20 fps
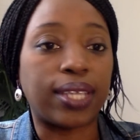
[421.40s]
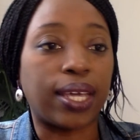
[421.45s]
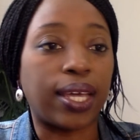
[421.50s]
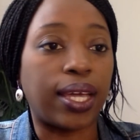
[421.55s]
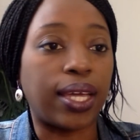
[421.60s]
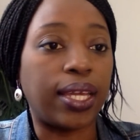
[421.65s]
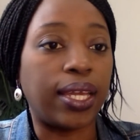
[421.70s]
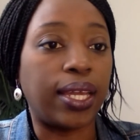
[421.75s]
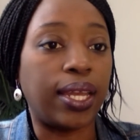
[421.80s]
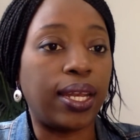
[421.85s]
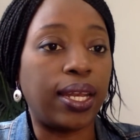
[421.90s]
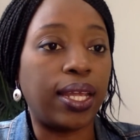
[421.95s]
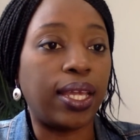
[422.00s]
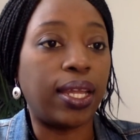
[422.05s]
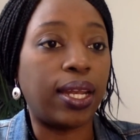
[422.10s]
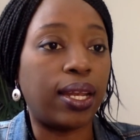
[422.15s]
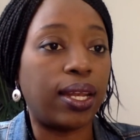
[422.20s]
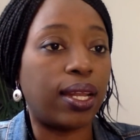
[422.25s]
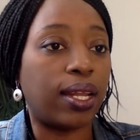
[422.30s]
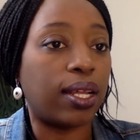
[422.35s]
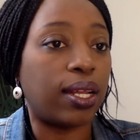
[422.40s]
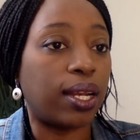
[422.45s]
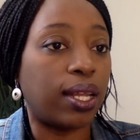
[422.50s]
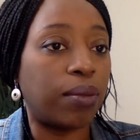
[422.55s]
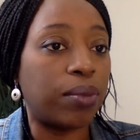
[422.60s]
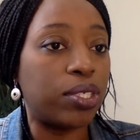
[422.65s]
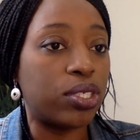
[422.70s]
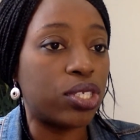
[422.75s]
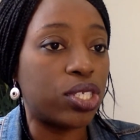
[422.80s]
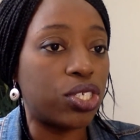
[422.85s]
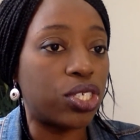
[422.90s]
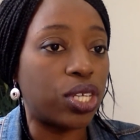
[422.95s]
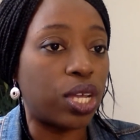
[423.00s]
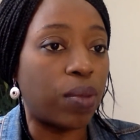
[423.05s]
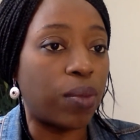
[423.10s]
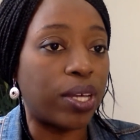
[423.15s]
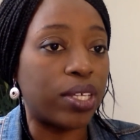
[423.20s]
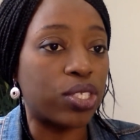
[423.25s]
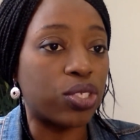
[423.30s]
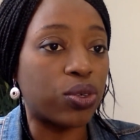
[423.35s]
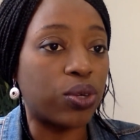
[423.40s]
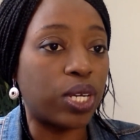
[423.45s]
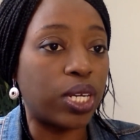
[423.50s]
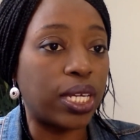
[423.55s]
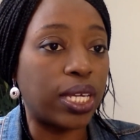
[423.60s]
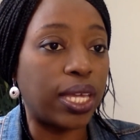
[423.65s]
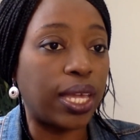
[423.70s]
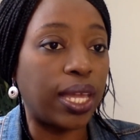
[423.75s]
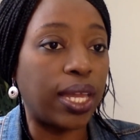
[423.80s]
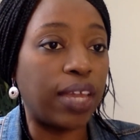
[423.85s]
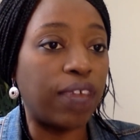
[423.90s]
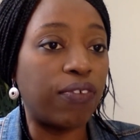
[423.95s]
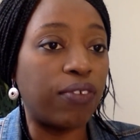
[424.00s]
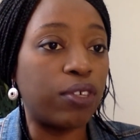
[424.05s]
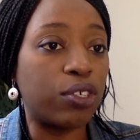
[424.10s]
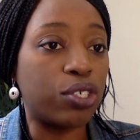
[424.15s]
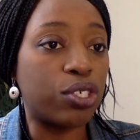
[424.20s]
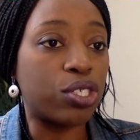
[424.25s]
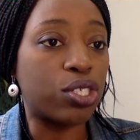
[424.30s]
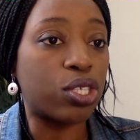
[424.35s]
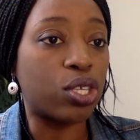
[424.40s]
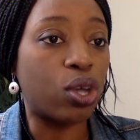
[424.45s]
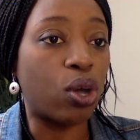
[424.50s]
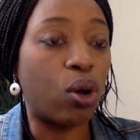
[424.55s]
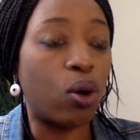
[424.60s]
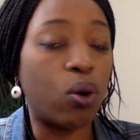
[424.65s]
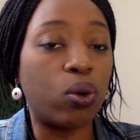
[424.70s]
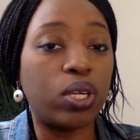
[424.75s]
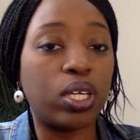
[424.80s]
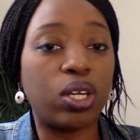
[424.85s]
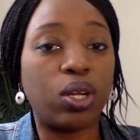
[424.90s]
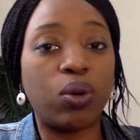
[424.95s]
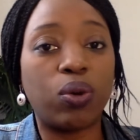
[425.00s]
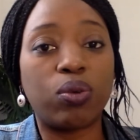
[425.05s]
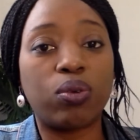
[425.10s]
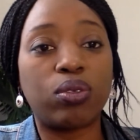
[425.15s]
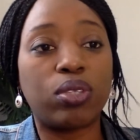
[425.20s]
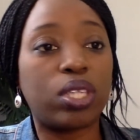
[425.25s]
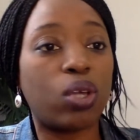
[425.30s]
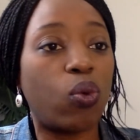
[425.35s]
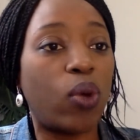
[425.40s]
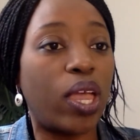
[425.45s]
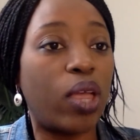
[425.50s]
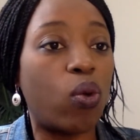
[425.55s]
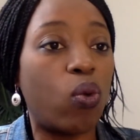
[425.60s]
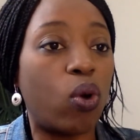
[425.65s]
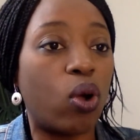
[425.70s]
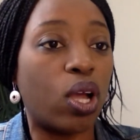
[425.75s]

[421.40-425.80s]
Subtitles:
let me just share my screen again. If you just go, the way it